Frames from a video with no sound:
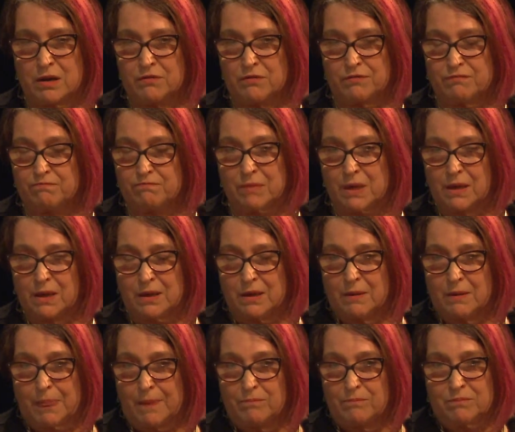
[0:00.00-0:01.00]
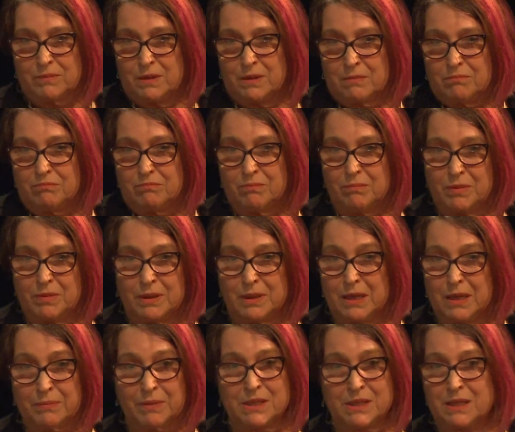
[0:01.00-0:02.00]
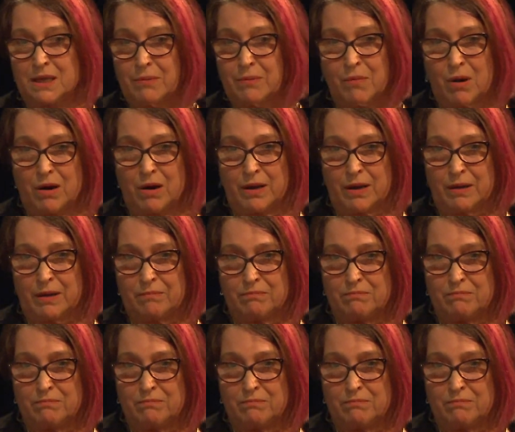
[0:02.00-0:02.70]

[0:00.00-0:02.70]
of limiting my